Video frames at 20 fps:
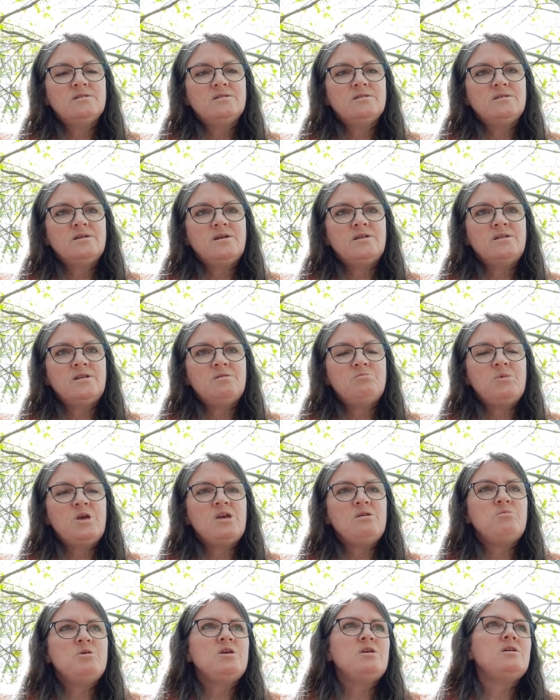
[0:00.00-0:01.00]
And that
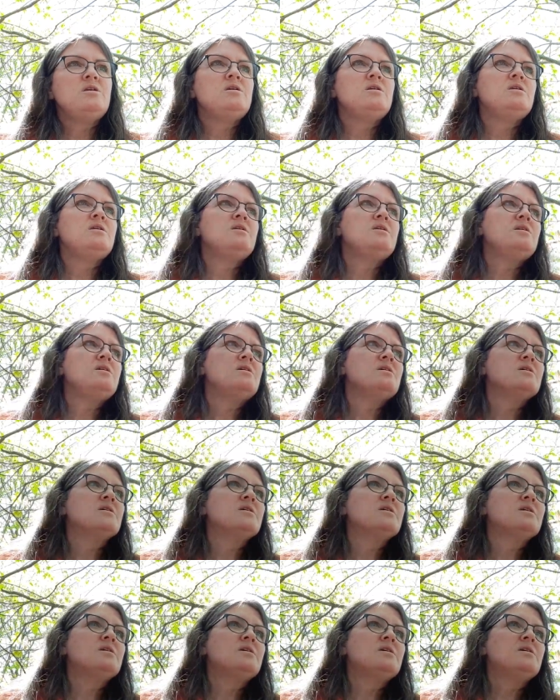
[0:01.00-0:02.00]
maybe
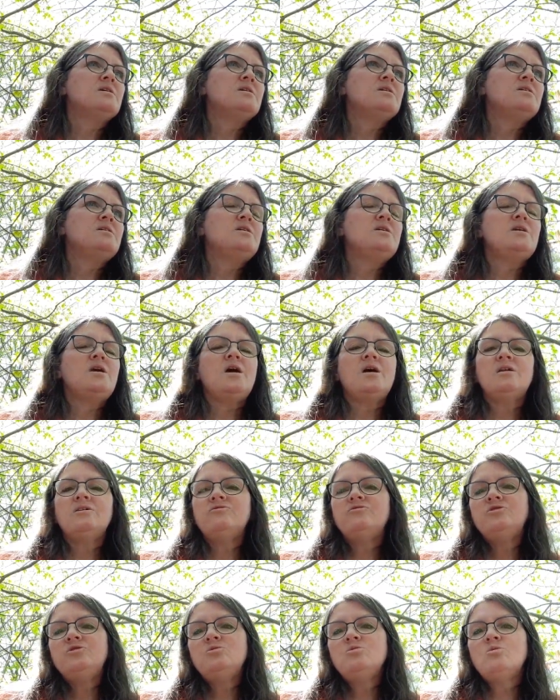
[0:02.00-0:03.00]
he had a
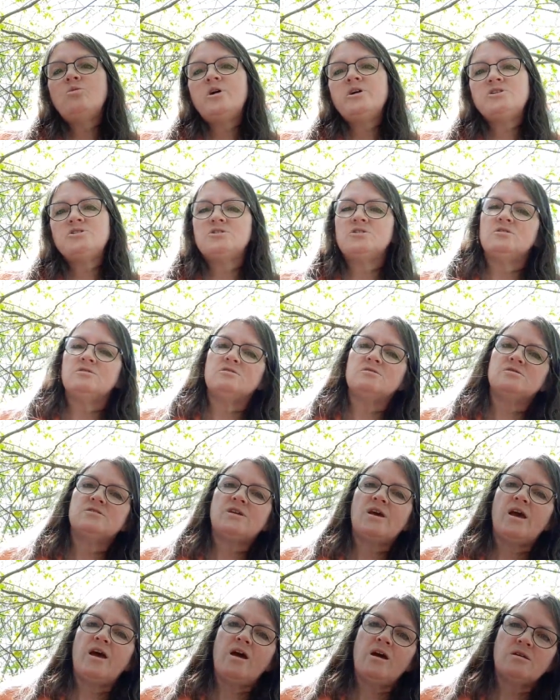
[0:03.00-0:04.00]
few questions to
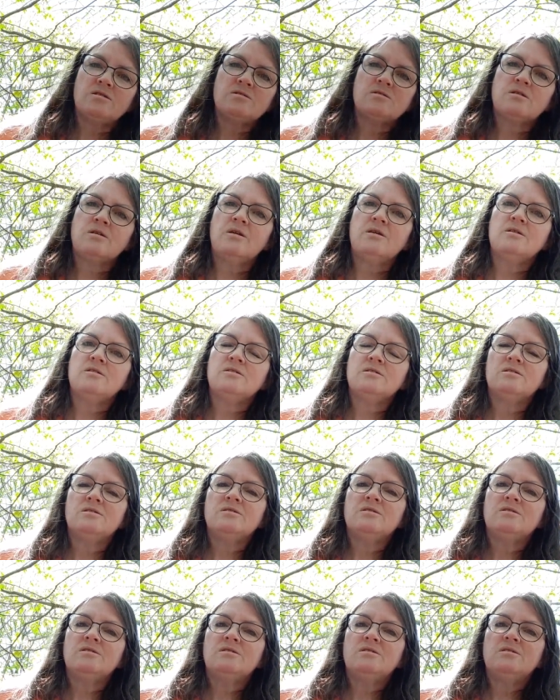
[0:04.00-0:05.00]
ask
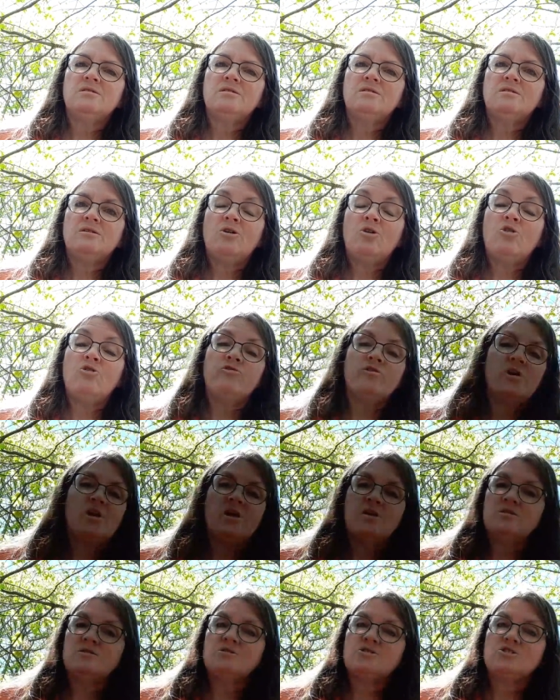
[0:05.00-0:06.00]
over
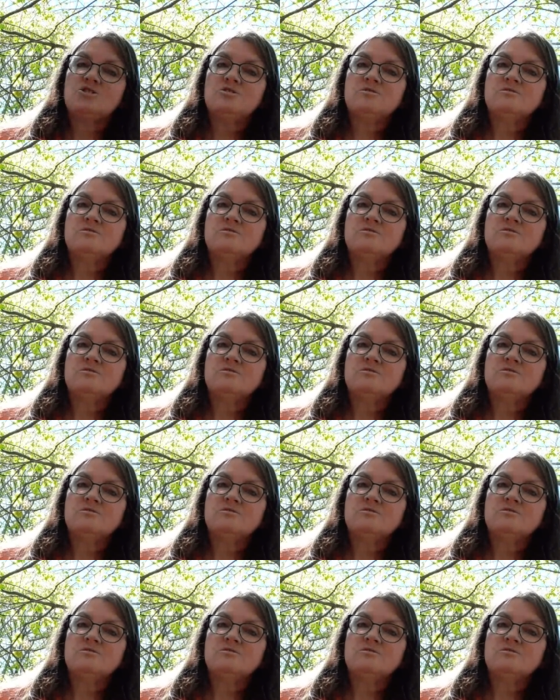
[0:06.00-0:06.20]
lunch.